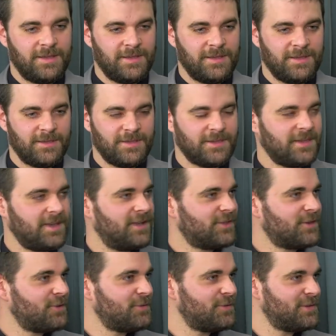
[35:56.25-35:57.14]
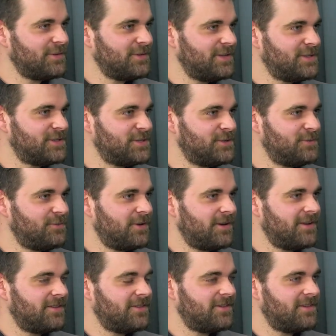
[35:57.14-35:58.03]
his answer was only two
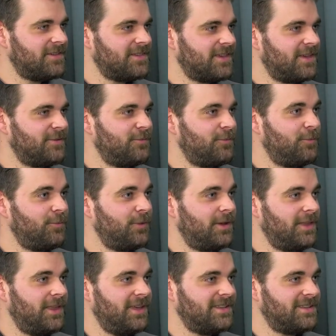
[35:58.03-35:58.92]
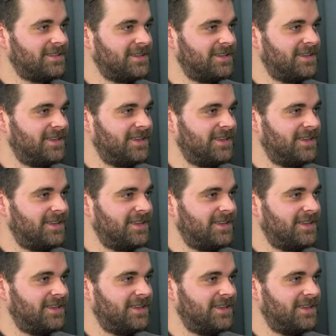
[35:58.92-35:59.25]
words. He said, "Will it?"